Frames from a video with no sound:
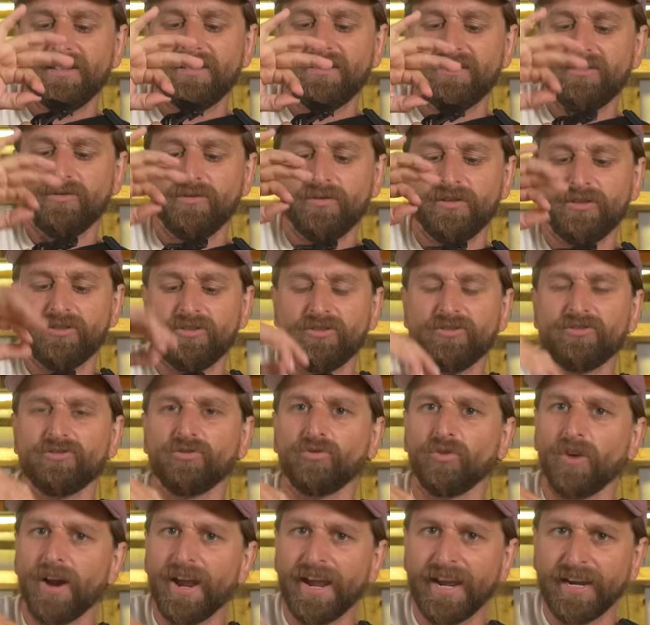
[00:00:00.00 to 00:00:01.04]
It's sort of
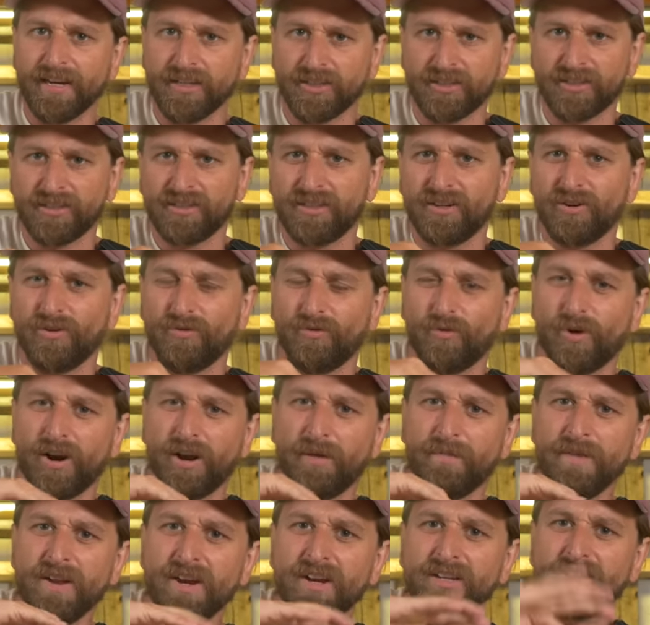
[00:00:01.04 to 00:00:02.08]
strange because you don't
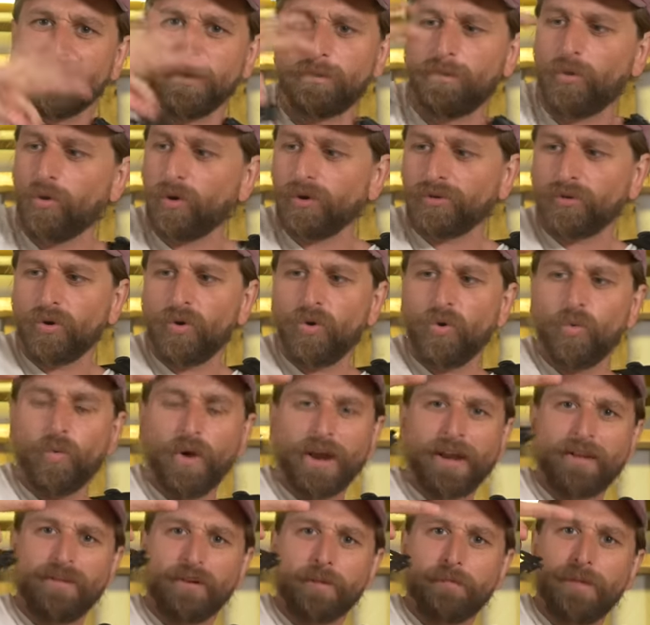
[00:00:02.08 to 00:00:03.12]
want to support the whole
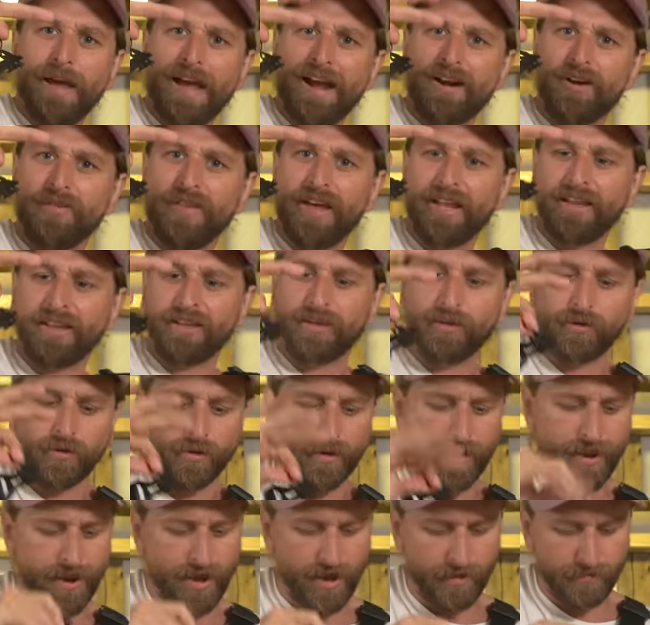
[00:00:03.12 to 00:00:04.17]
weight of your bag on that little
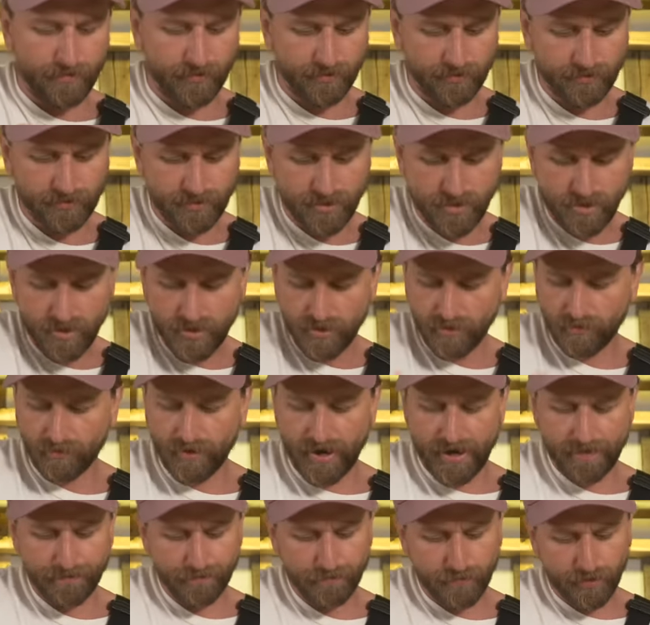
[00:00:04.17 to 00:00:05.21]
nubbins,
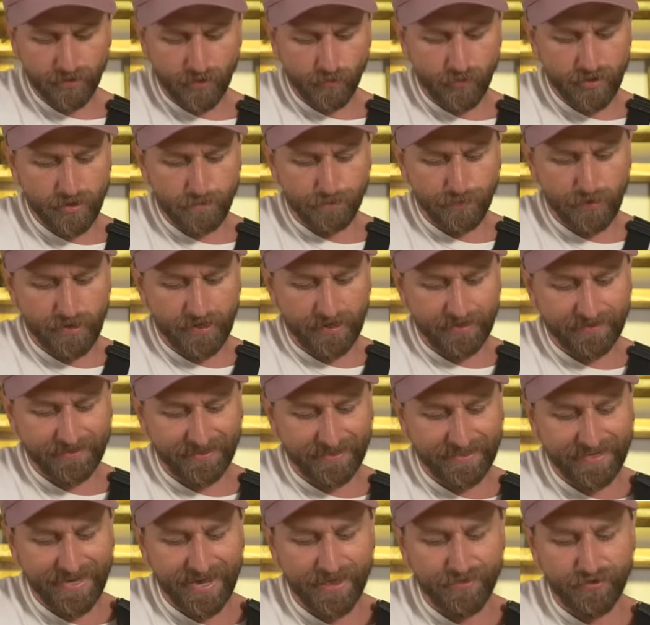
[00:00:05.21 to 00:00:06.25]
right? But then when you're putting it
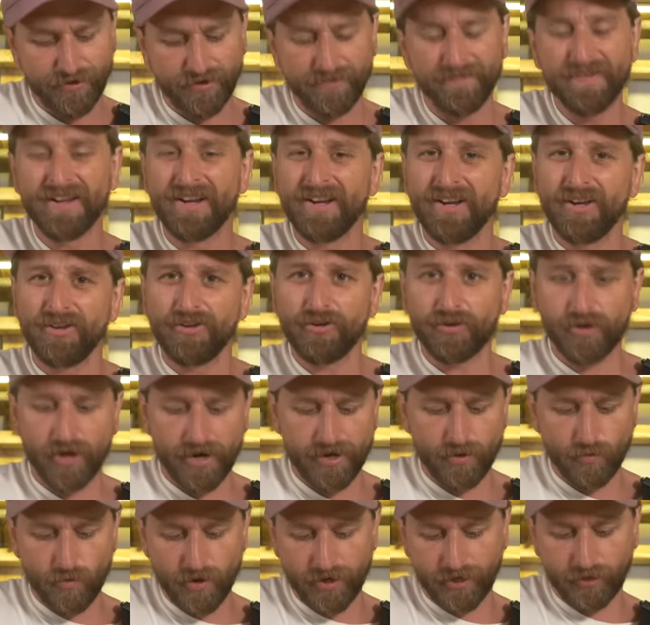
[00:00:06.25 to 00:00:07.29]
together, you
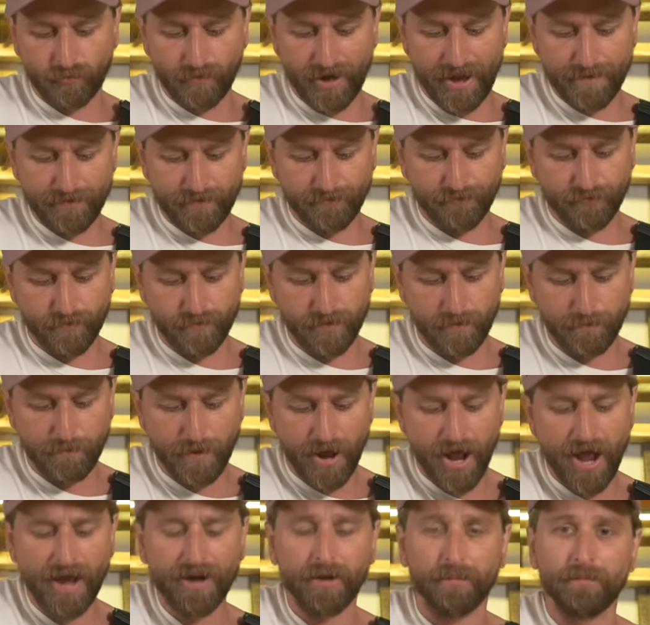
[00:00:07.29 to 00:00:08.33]
kind of want to grab it from the
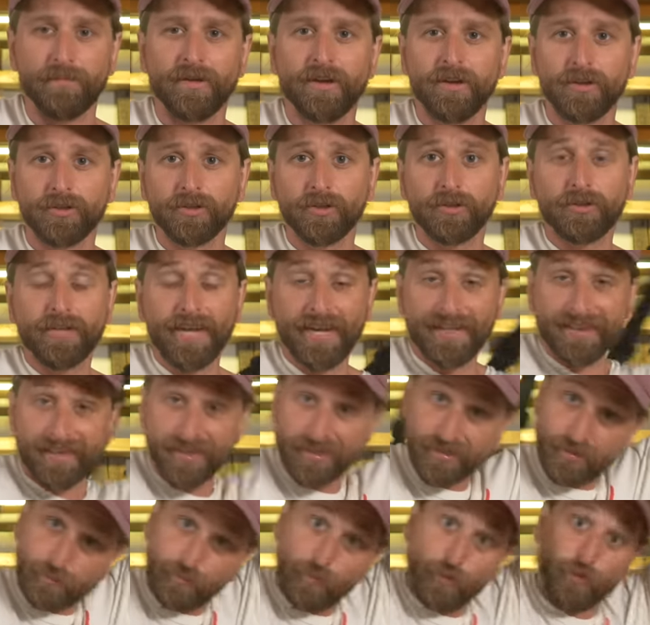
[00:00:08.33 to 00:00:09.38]
bottom. So you take
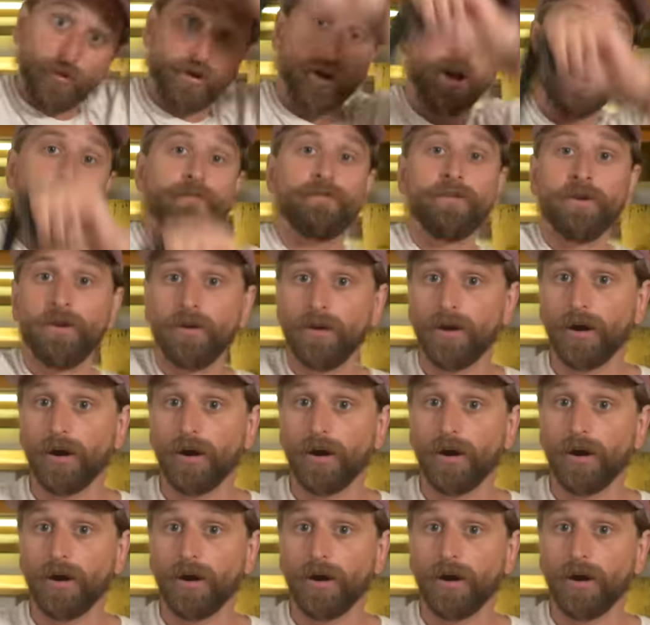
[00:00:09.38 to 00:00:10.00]
this to pull it off.